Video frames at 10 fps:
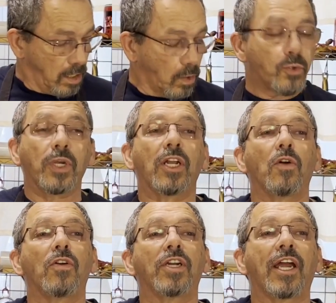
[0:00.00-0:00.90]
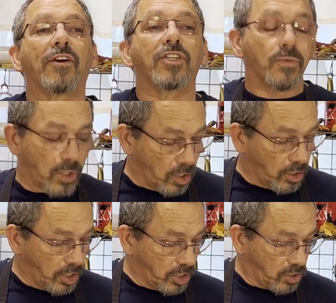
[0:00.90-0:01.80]
Once we get all our carrots and our
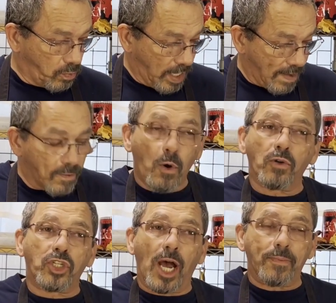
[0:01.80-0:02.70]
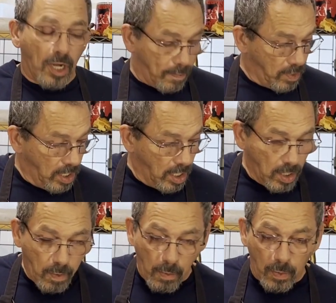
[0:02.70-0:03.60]
onions, we have them all chopped up.
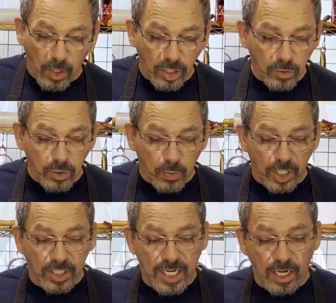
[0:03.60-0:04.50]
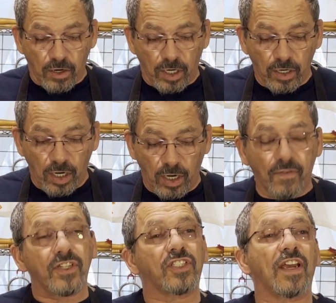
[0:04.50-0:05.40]
What we want to do is we're going to take our
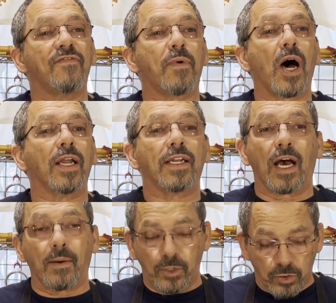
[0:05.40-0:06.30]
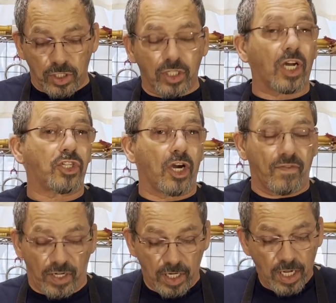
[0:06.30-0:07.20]
oven-safe pot. Now I'm using a Dutch
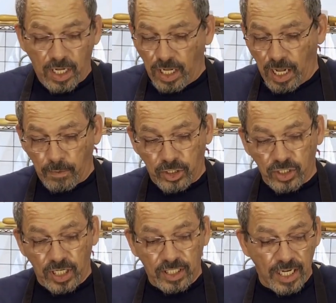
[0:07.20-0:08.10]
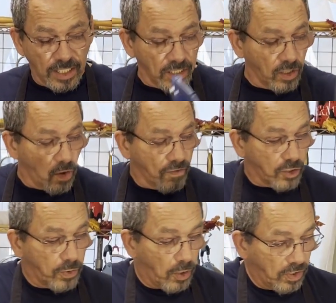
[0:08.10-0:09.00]
oven. And we're just going to take the lid off
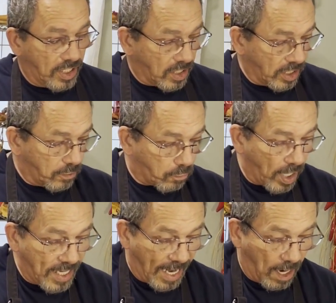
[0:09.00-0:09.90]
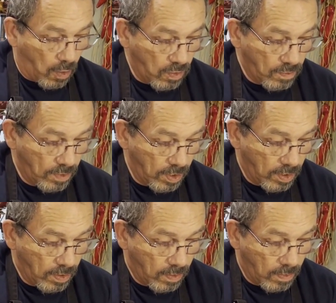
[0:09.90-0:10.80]
because we don't need the lid right now.
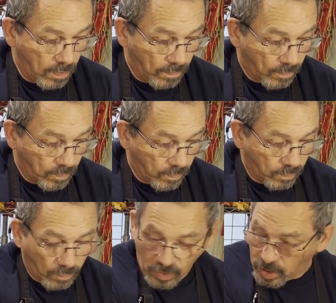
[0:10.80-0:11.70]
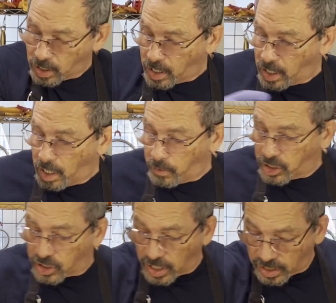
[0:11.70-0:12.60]
And we're
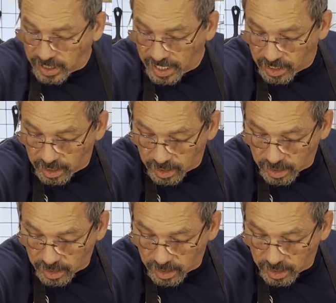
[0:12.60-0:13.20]
just going to take